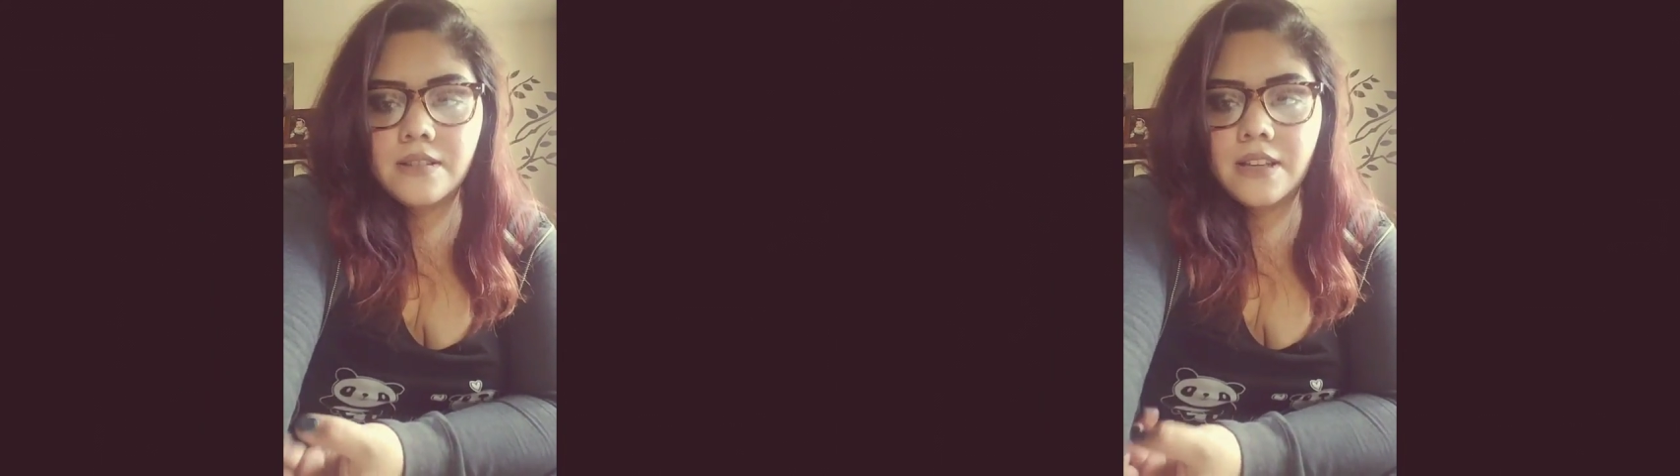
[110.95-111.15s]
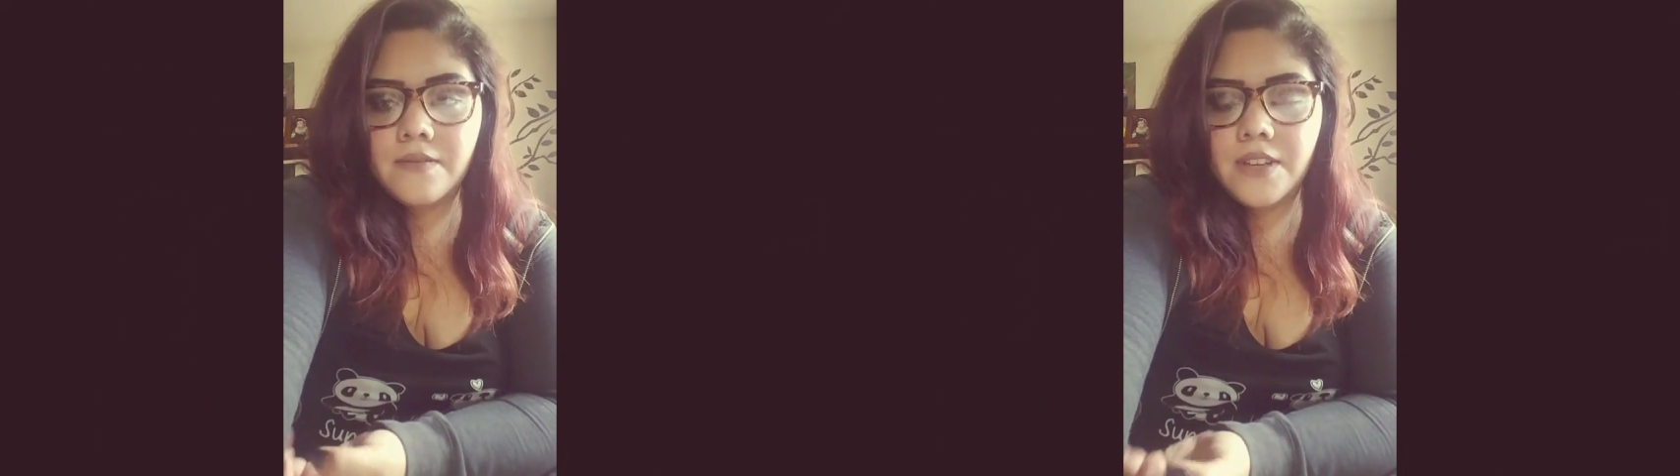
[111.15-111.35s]

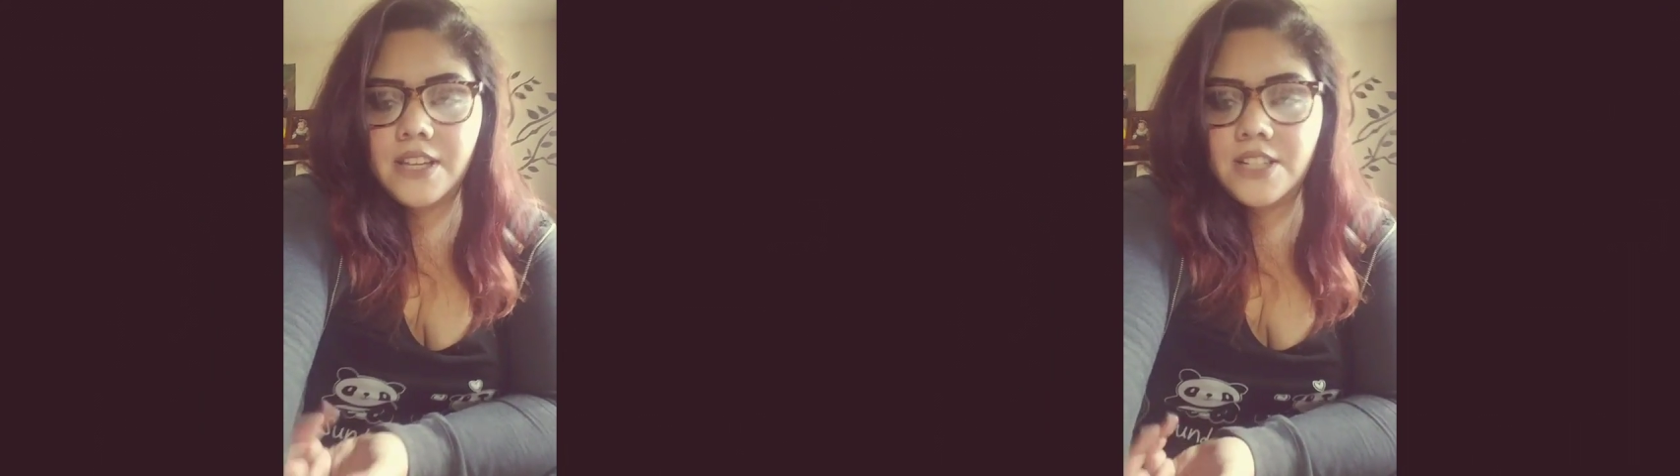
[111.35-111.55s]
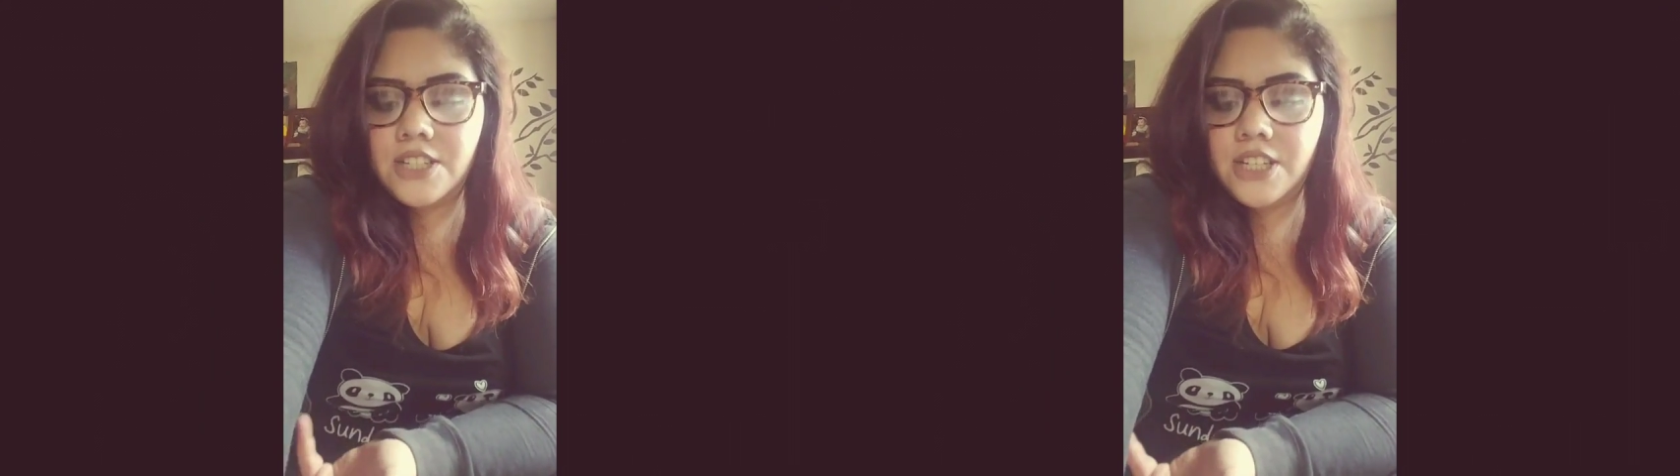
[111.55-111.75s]
like
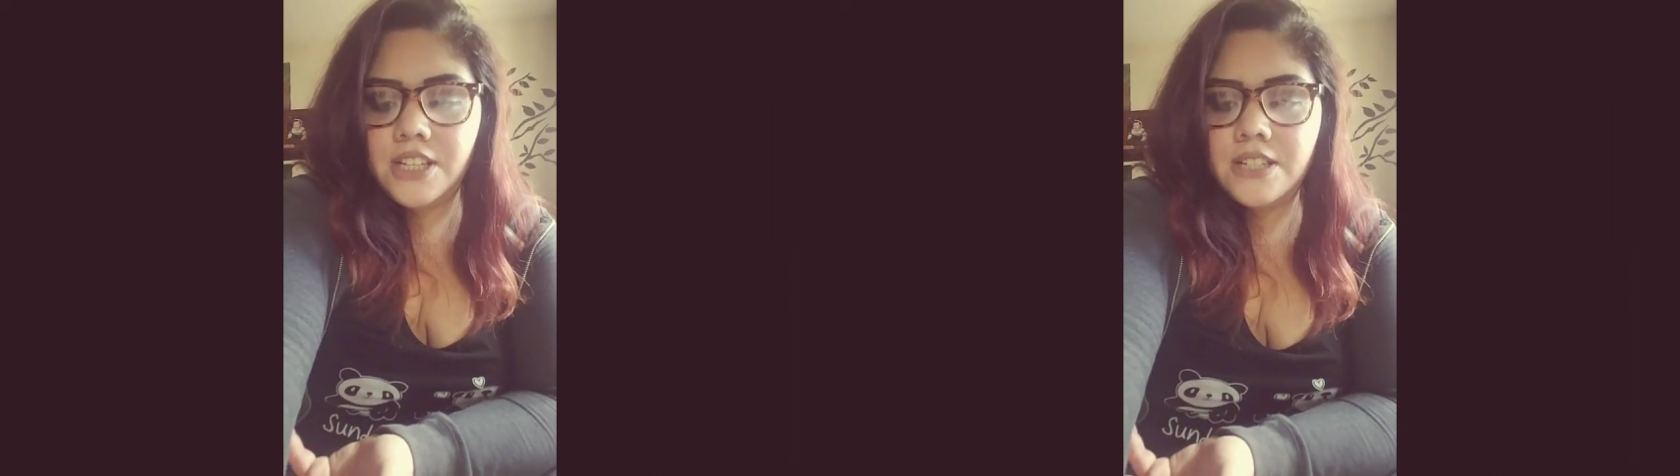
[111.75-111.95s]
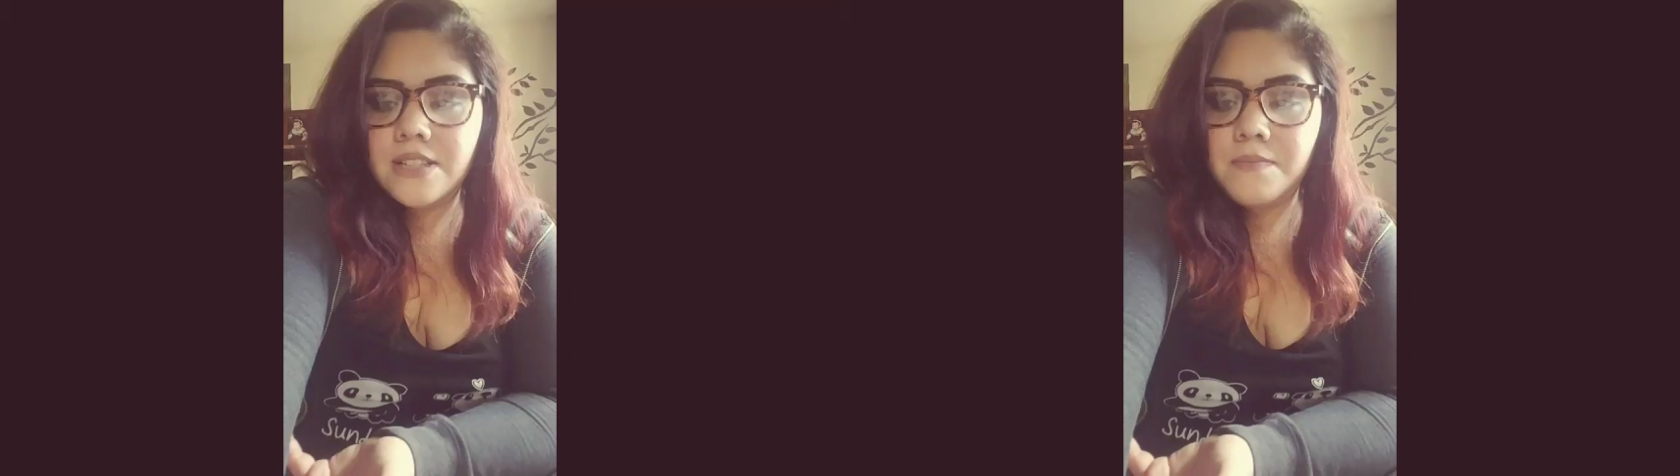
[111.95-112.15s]
vegan
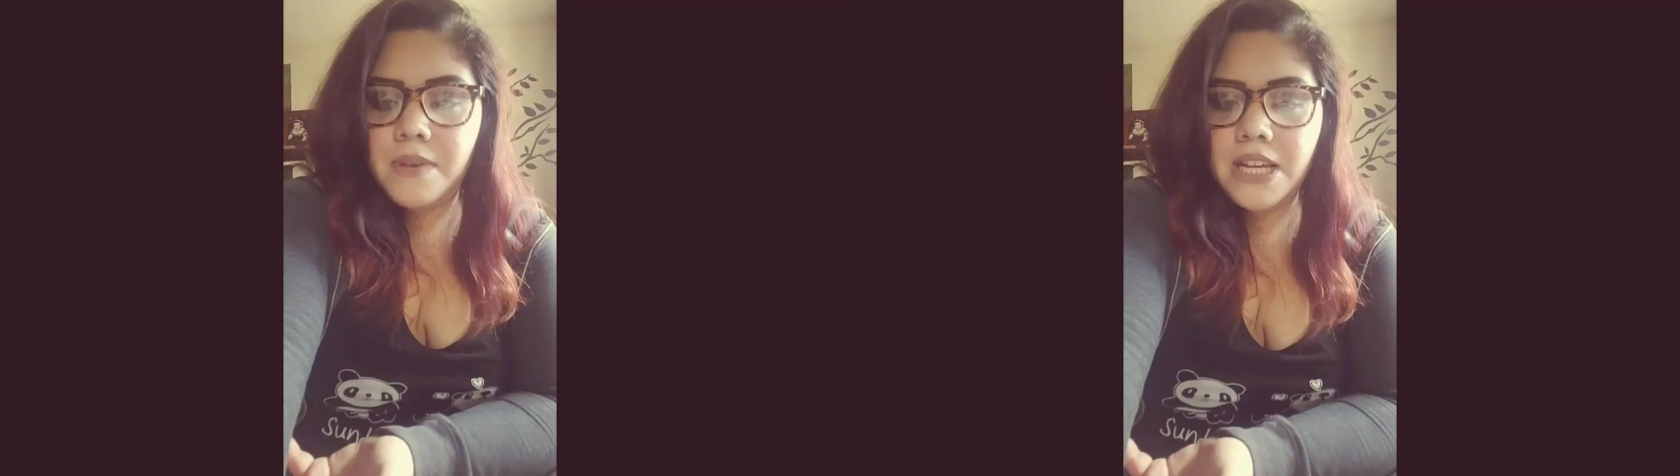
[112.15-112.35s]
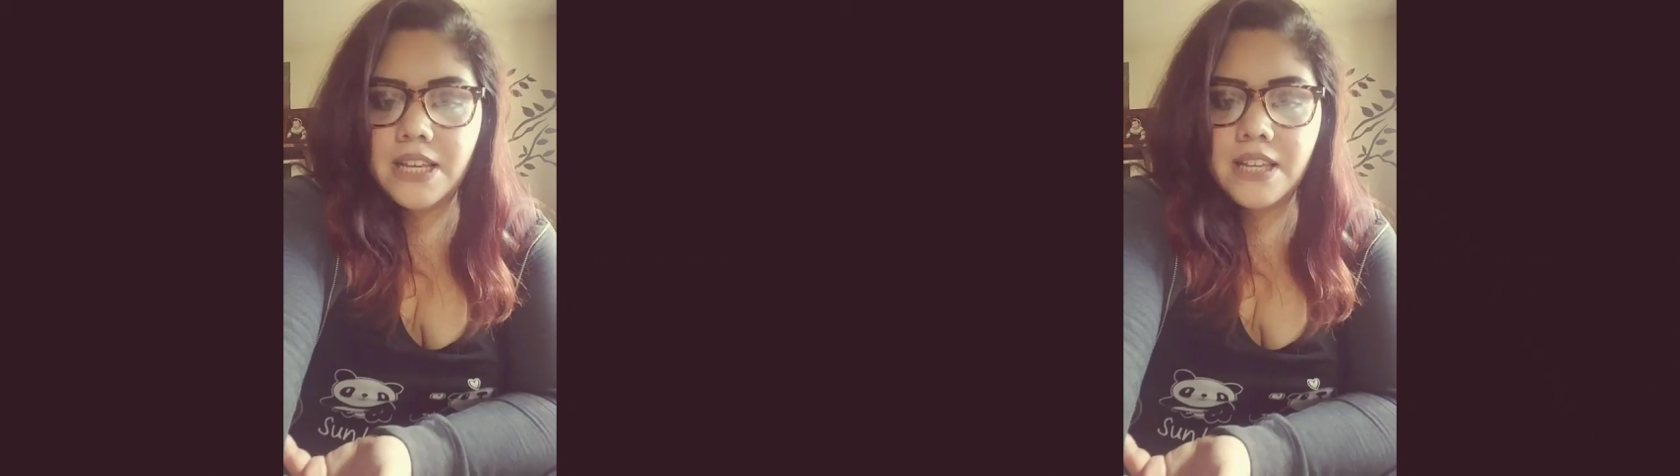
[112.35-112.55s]
cheese and
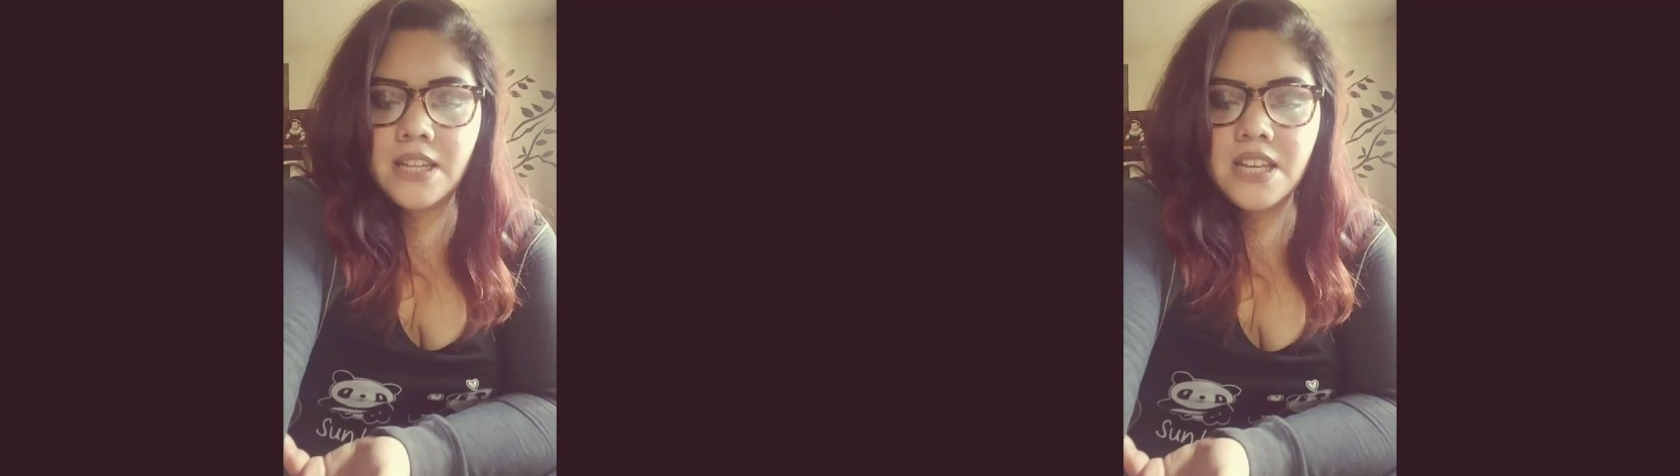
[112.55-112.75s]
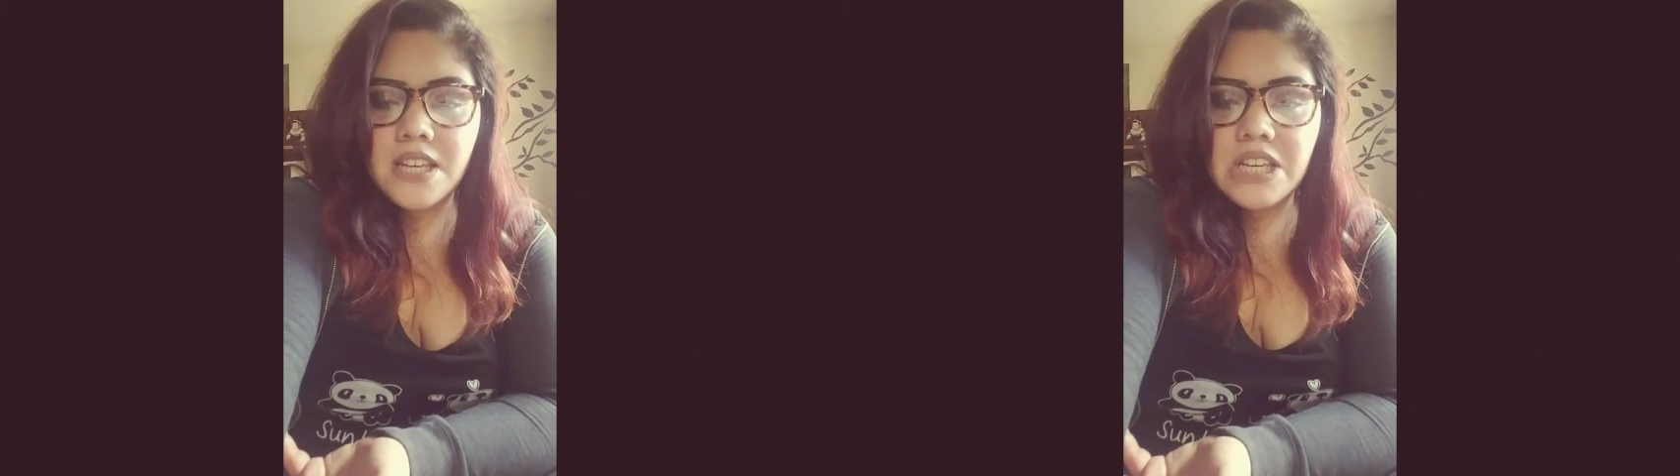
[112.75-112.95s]

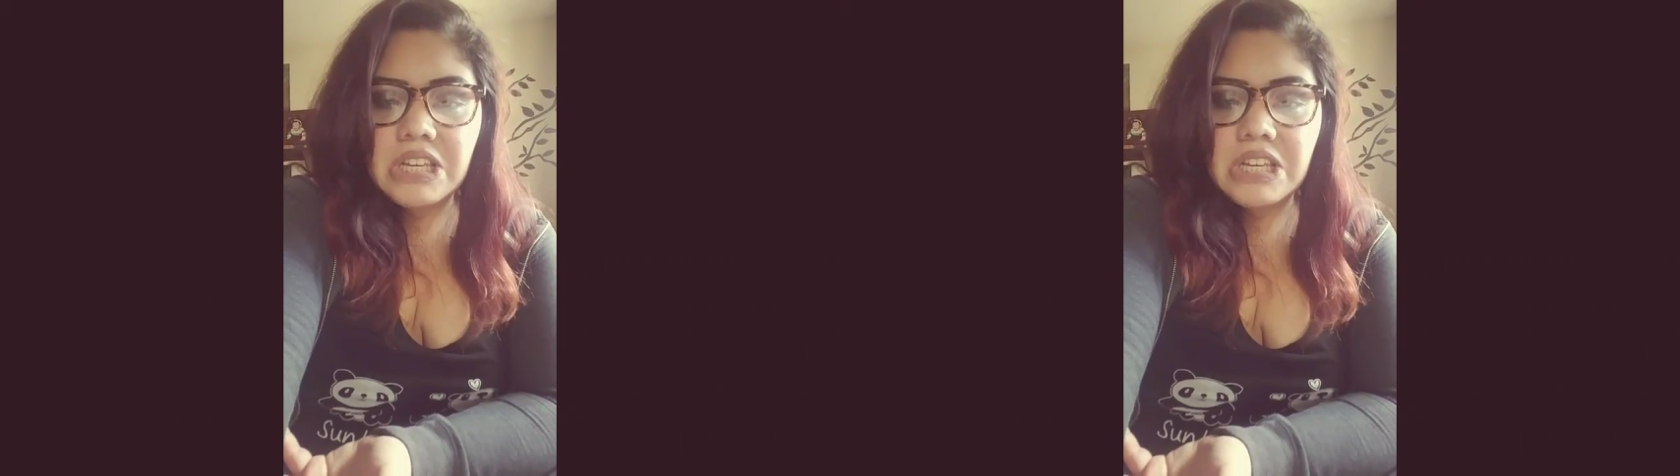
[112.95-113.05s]
bacon,